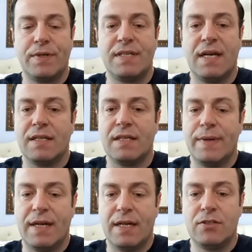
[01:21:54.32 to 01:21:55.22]
100%. It's
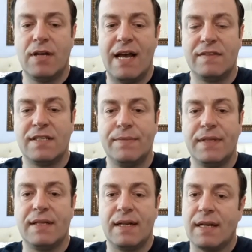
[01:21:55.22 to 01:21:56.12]
better to have
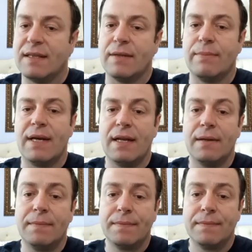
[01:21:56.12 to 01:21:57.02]
something than nothing, man.
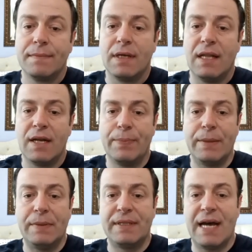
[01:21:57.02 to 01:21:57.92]
A lot of
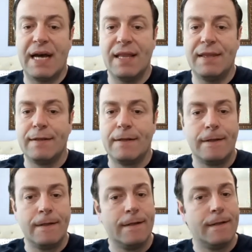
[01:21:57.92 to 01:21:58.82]
people died
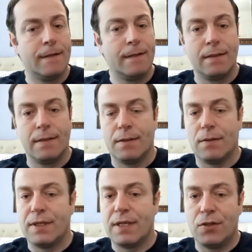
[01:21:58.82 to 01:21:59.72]

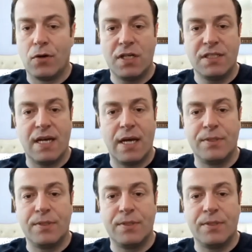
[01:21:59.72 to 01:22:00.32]
on their doorstep